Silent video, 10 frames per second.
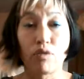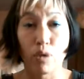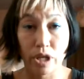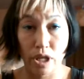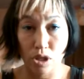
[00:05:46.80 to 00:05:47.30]

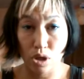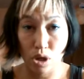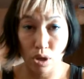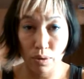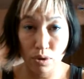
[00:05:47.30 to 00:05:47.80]

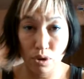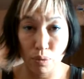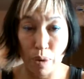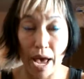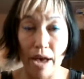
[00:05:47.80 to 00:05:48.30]
California to
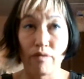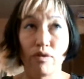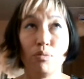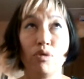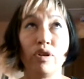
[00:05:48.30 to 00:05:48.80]
Japan,